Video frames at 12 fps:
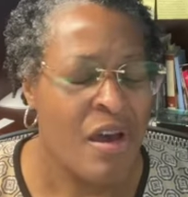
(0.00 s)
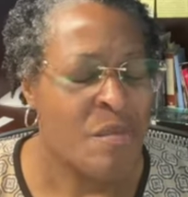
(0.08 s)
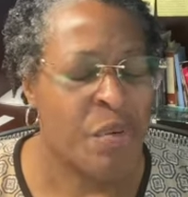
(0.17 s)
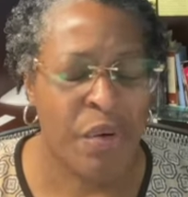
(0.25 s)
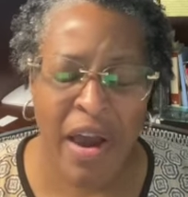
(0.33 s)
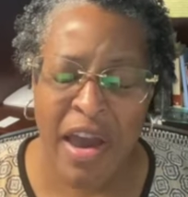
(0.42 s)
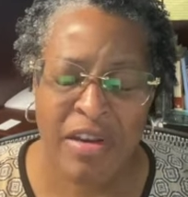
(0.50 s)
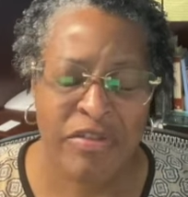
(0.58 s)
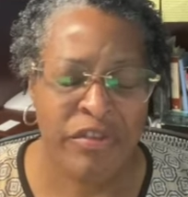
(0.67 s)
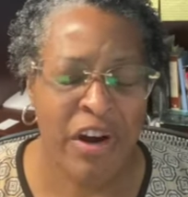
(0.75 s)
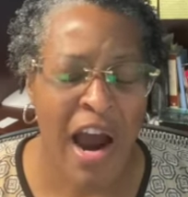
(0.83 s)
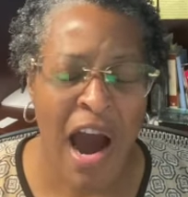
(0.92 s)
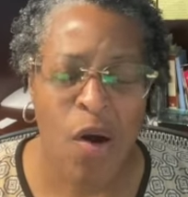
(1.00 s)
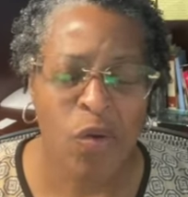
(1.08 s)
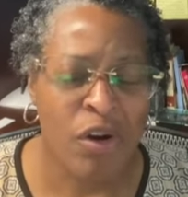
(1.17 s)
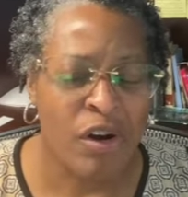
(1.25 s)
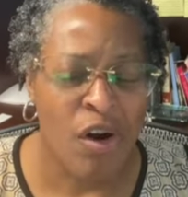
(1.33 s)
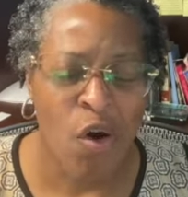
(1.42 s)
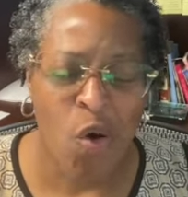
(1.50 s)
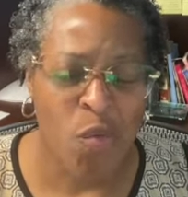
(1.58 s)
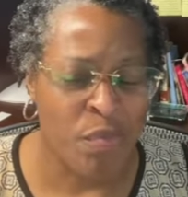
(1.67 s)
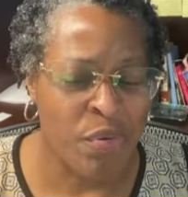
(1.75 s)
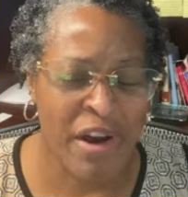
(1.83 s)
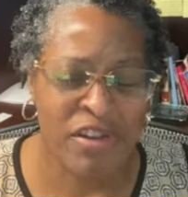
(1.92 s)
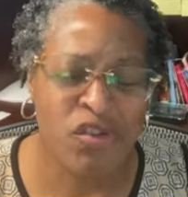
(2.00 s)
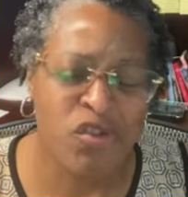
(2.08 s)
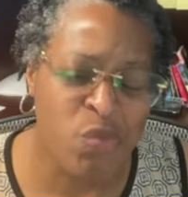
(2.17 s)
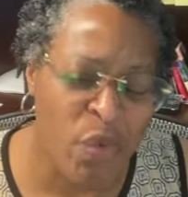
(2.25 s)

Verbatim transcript: pray for our oppressors.